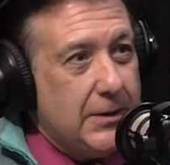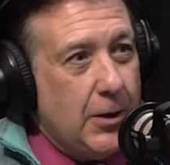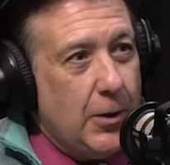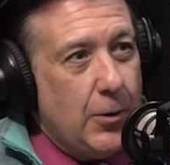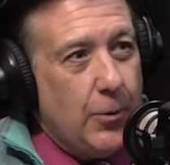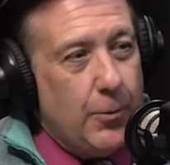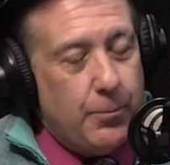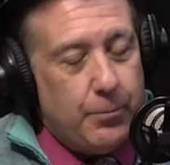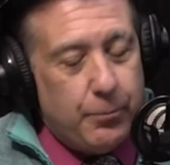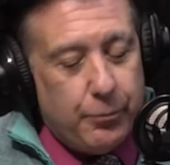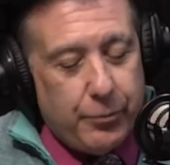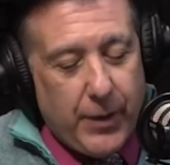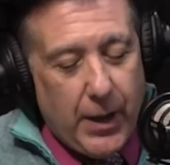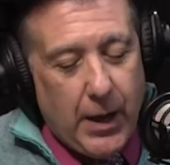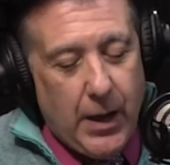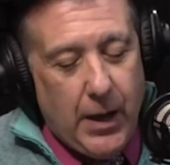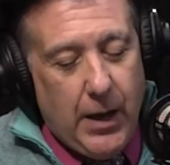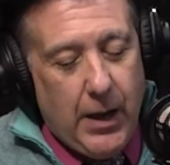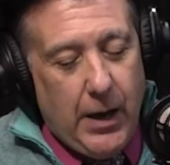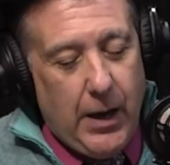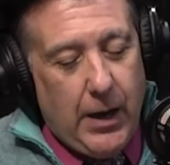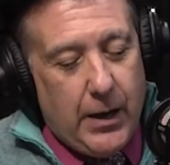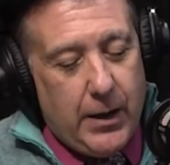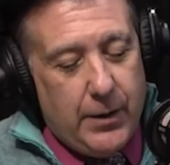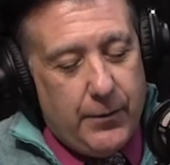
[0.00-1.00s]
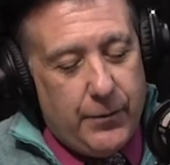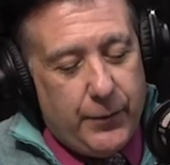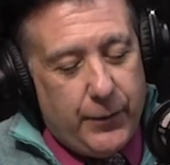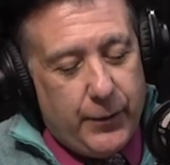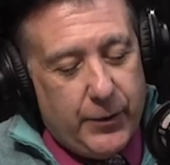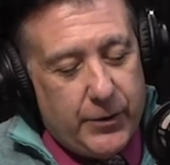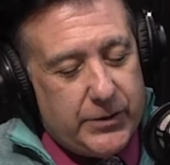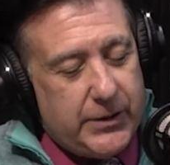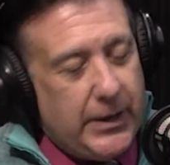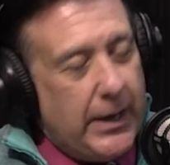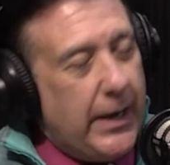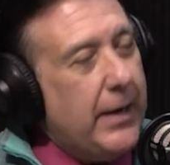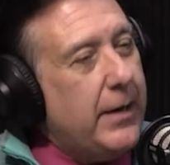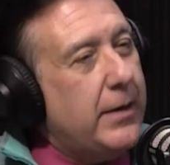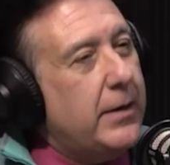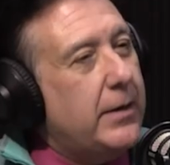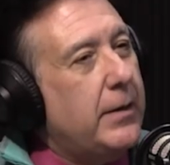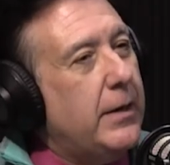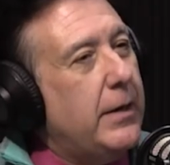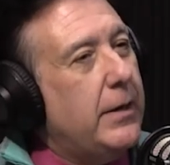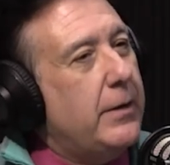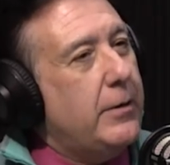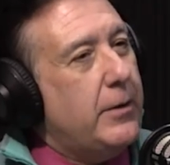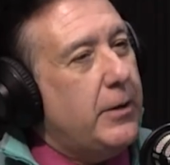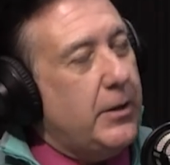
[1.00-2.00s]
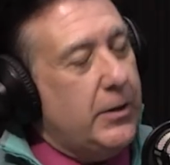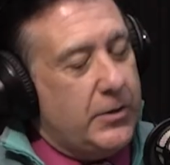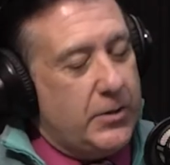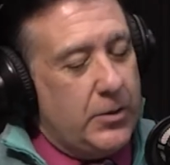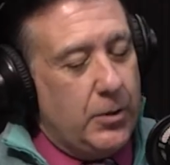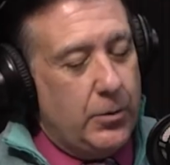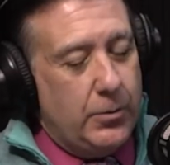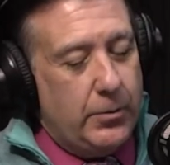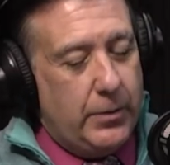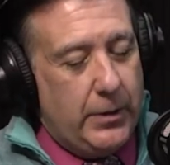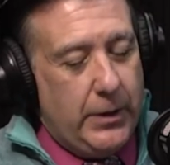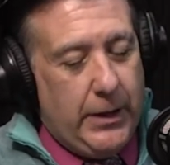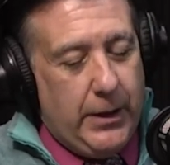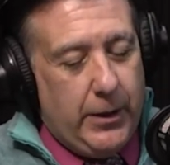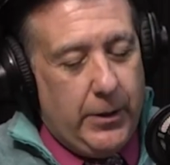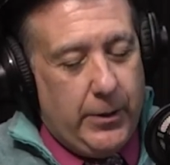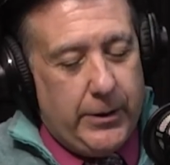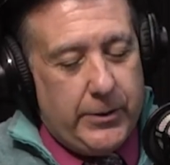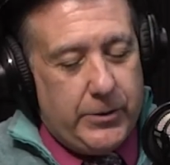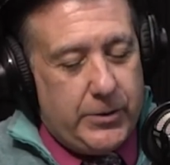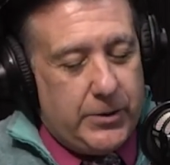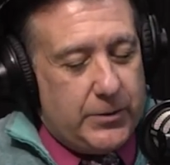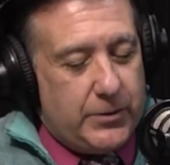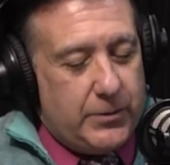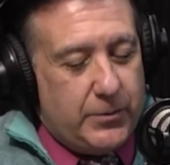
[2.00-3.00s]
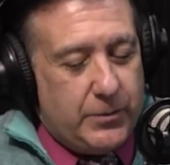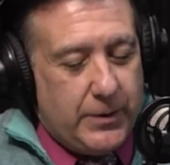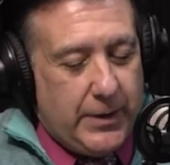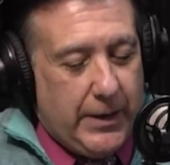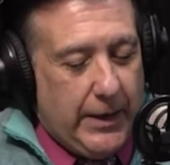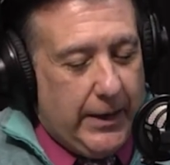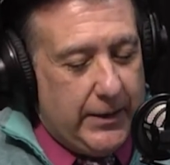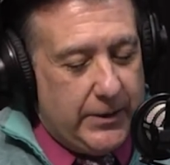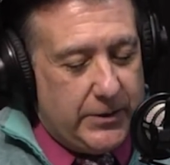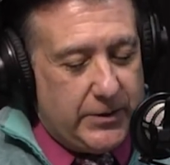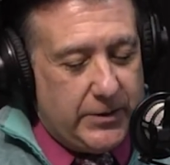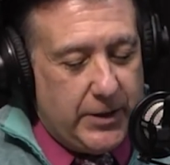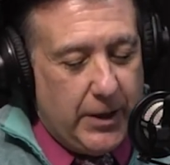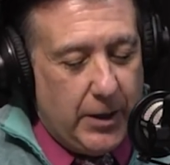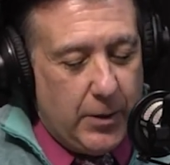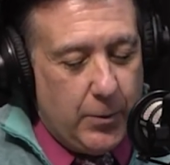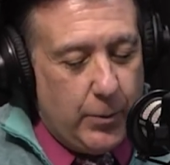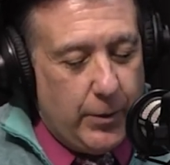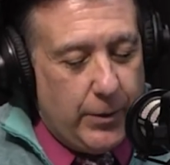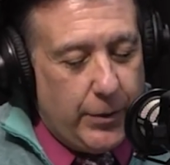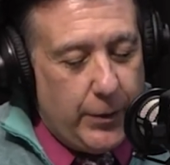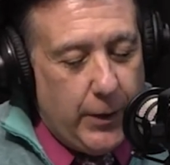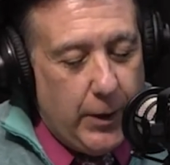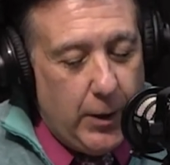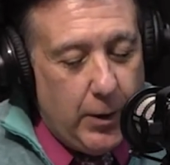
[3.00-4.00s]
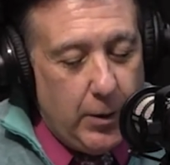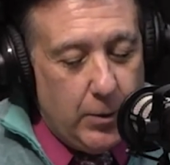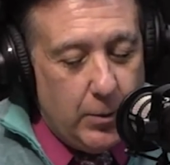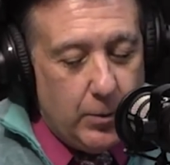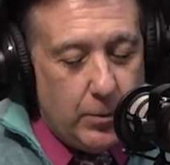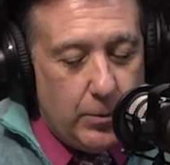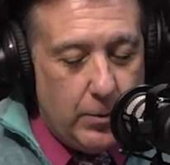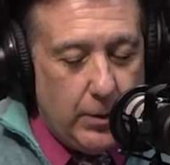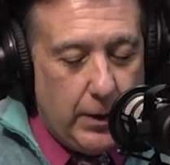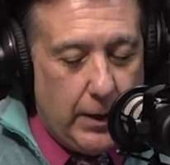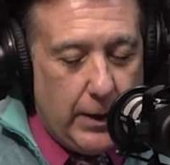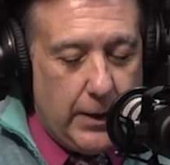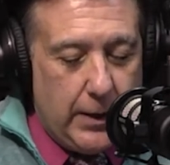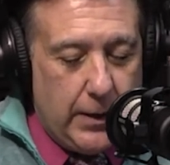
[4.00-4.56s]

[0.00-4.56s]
So, uh, first, I, so you know, I'll just kind of start with you.